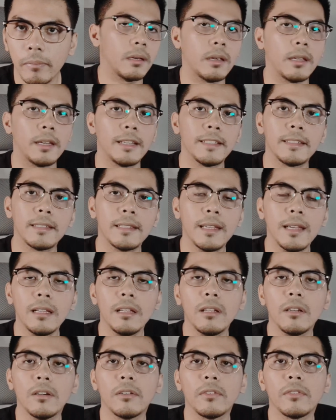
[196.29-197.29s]
and
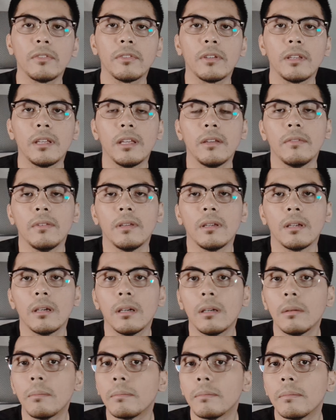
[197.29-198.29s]
instead of giving
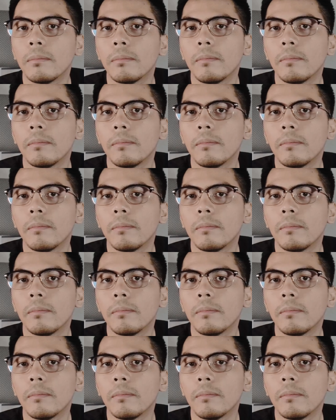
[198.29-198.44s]
up,